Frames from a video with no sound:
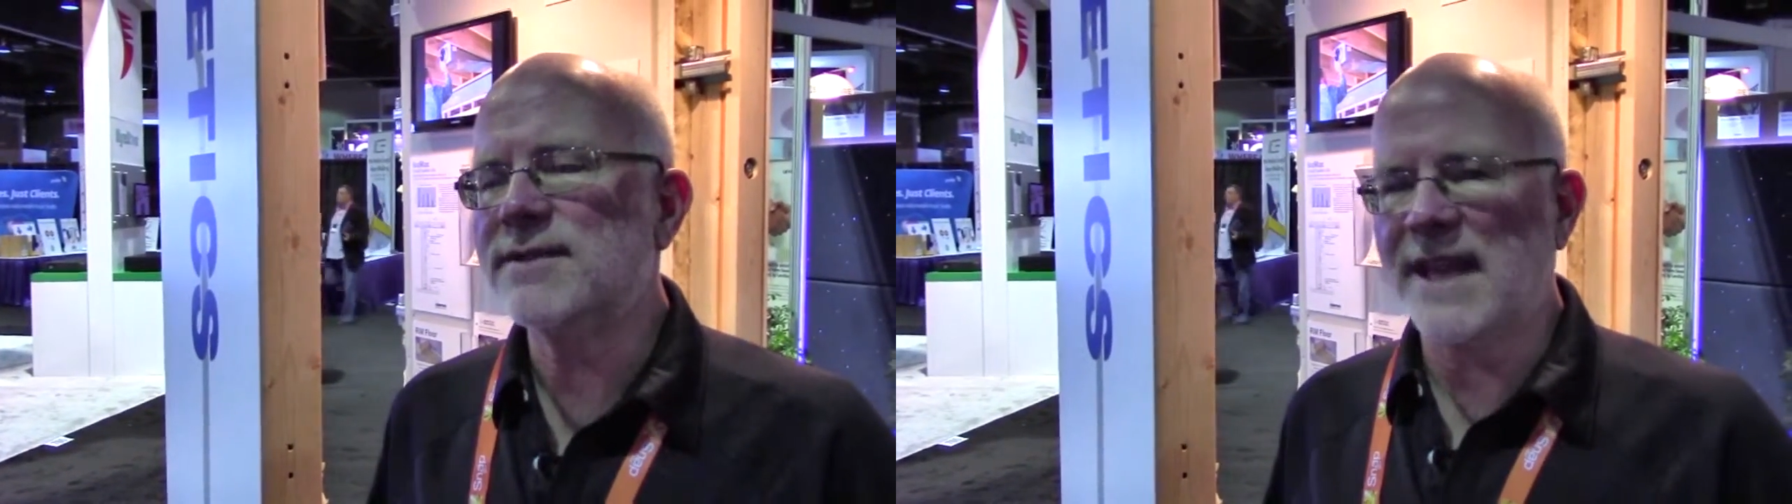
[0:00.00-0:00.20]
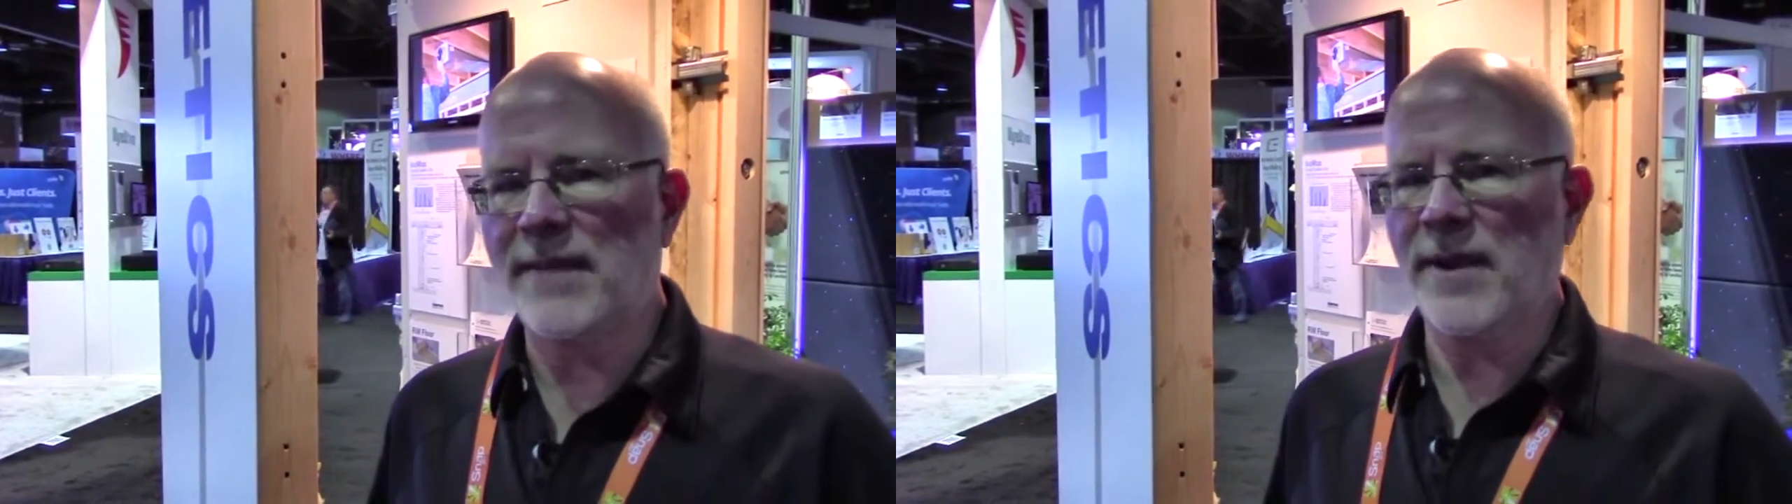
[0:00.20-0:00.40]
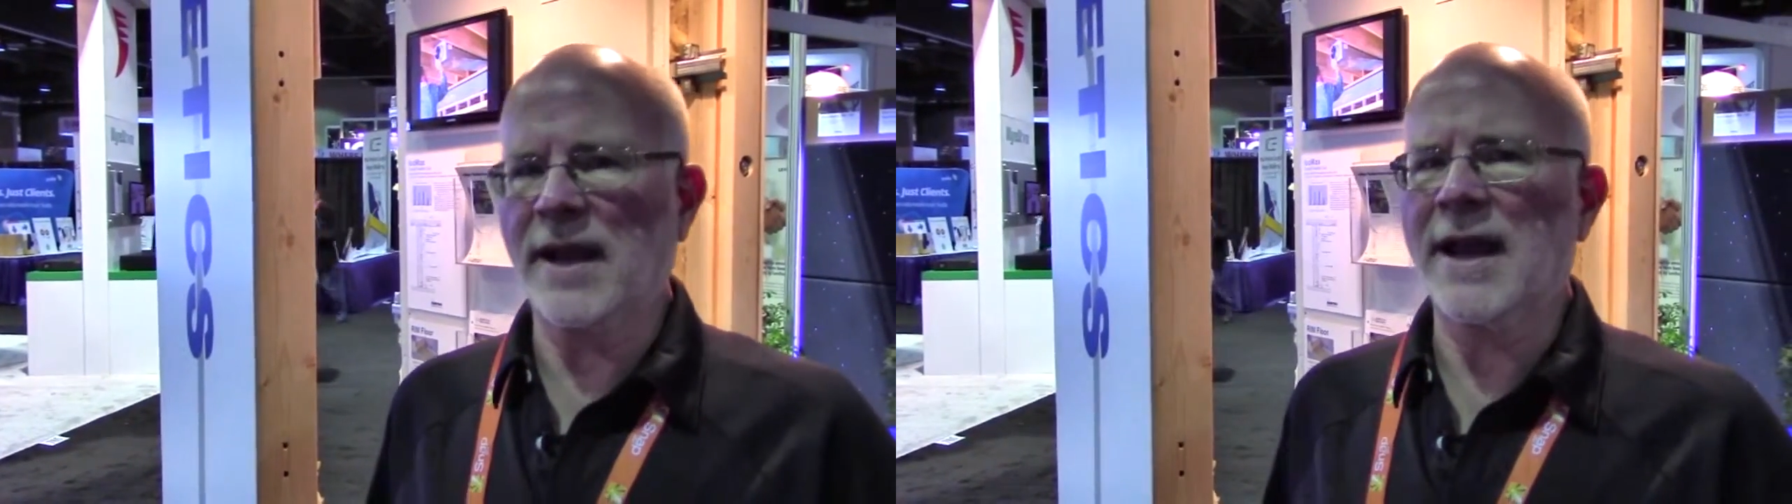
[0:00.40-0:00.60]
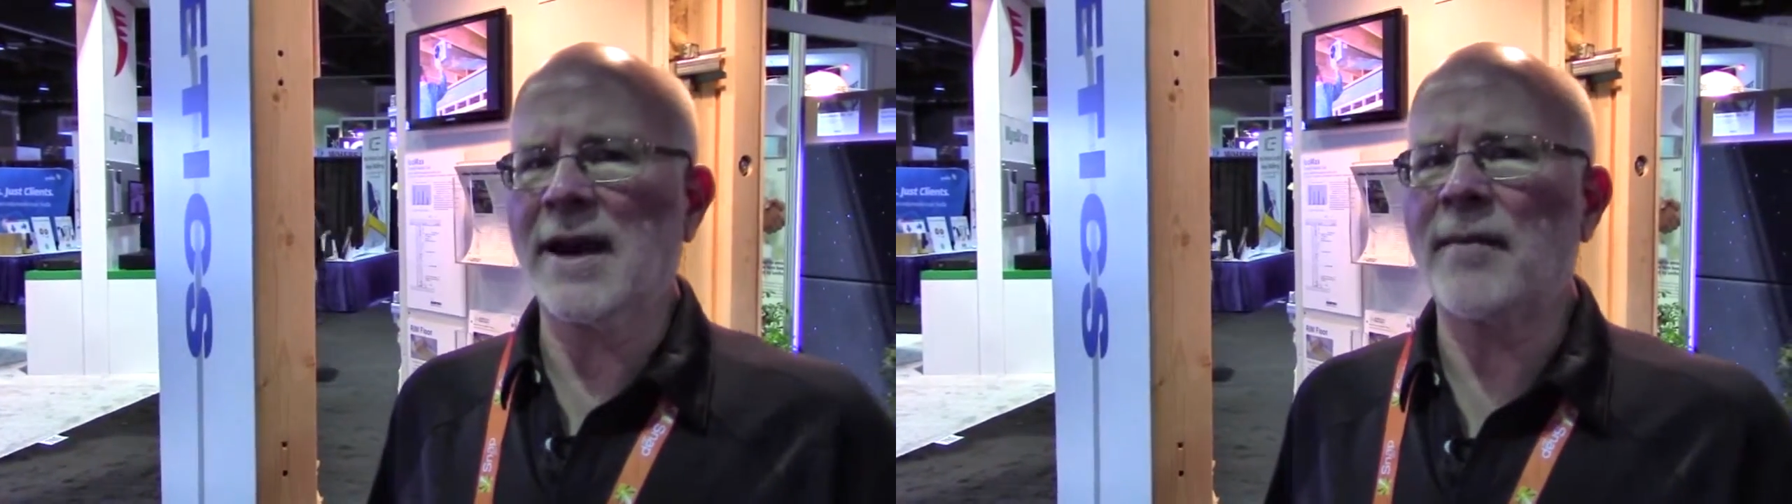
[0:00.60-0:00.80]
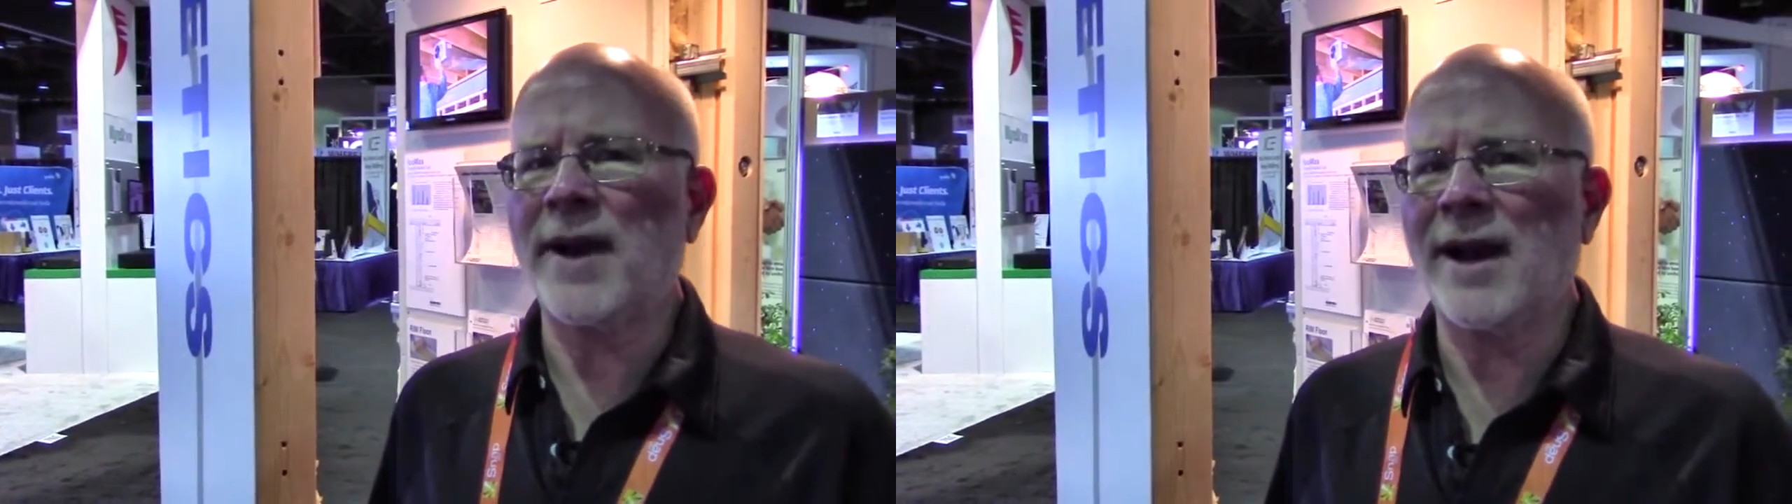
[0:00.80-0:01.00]
damping
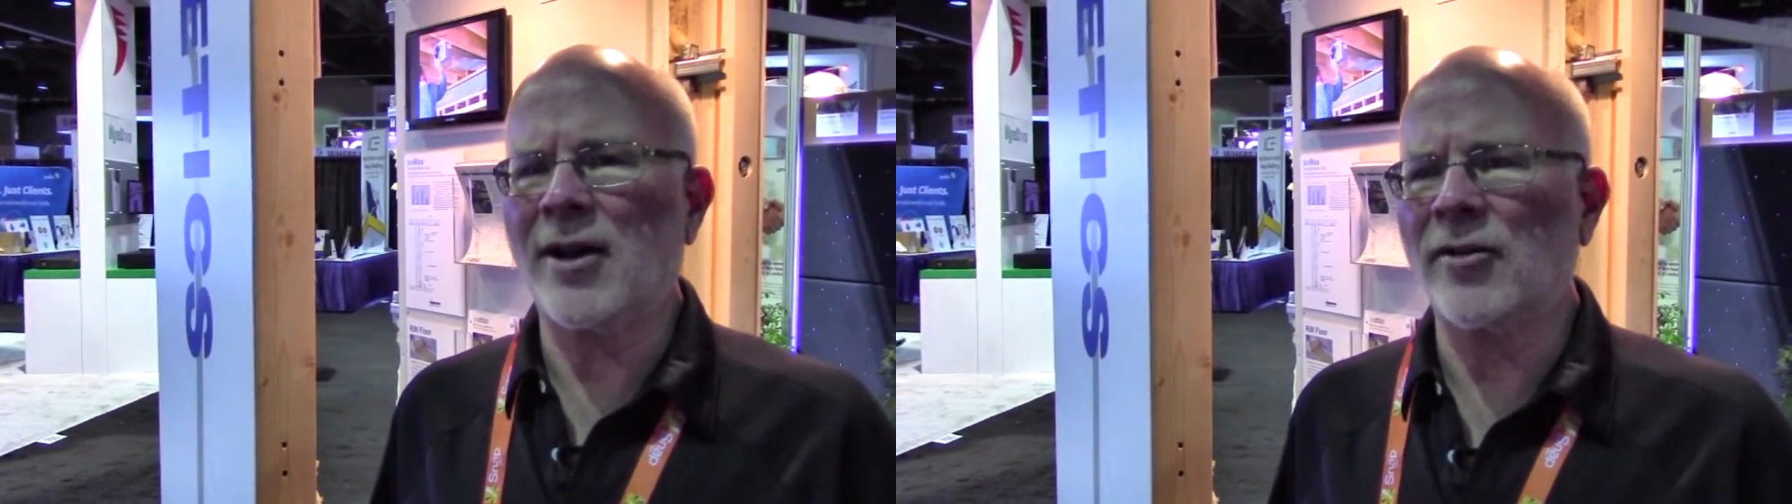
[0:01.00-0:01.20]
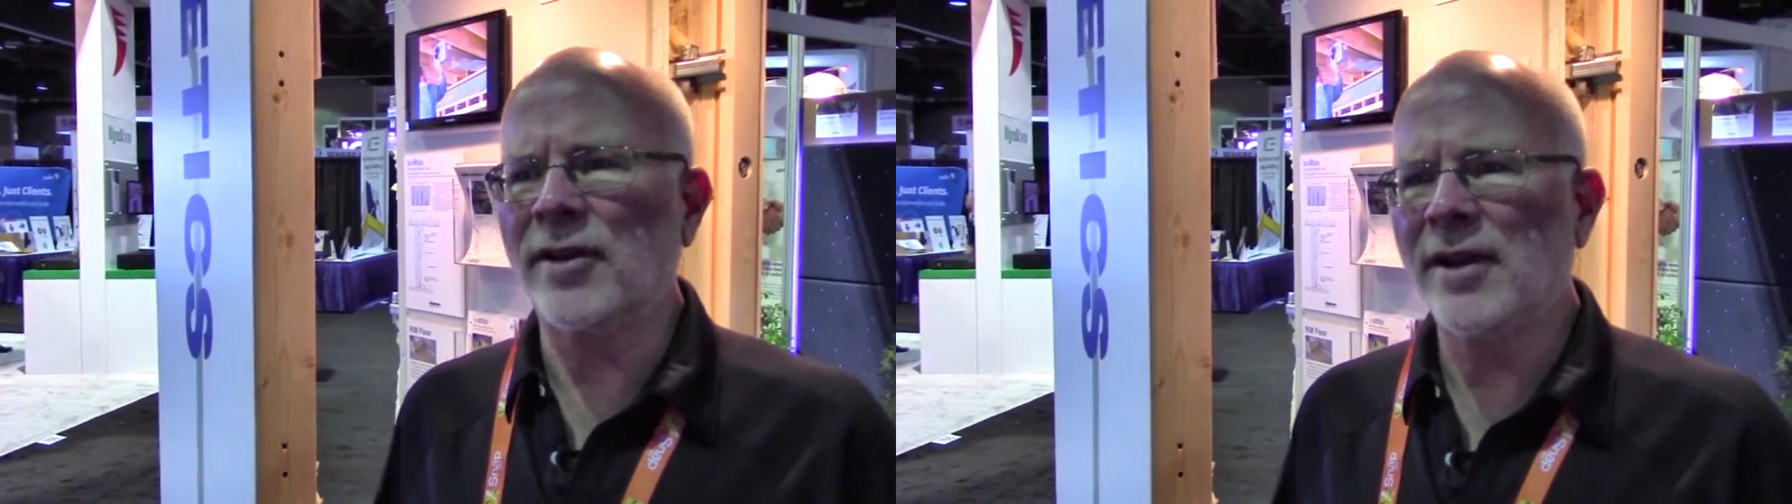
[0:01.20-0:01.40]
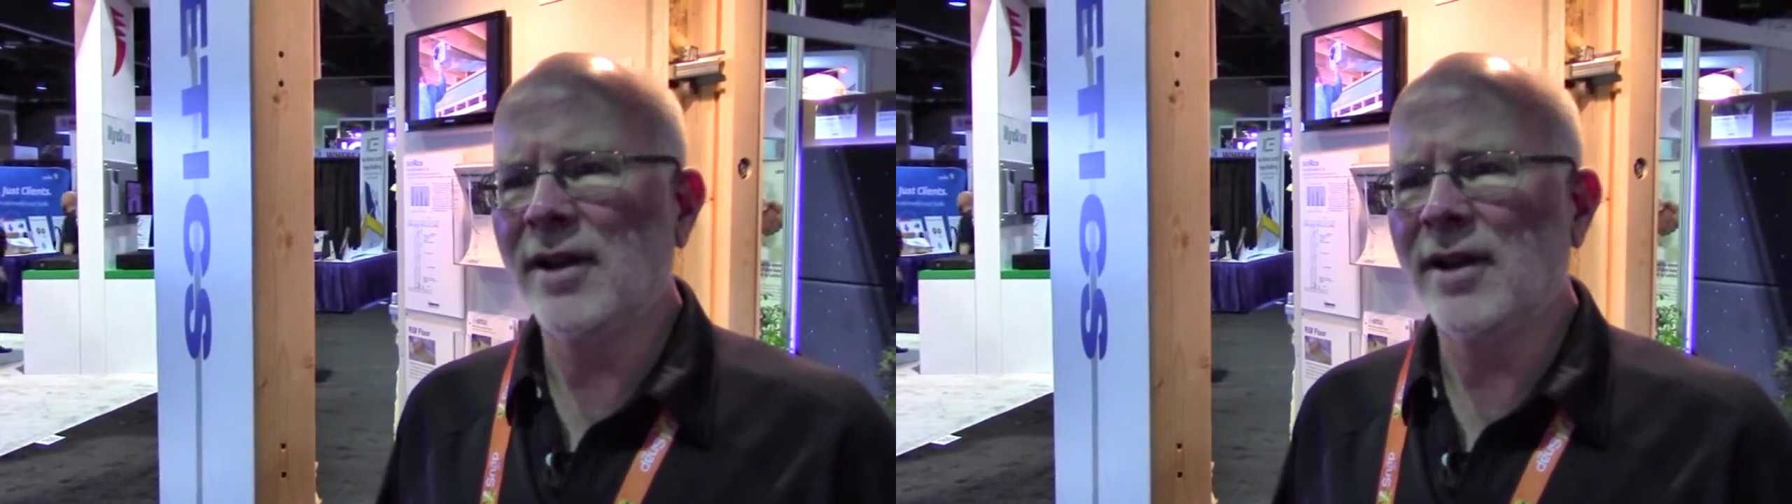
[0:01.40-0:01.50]
compound,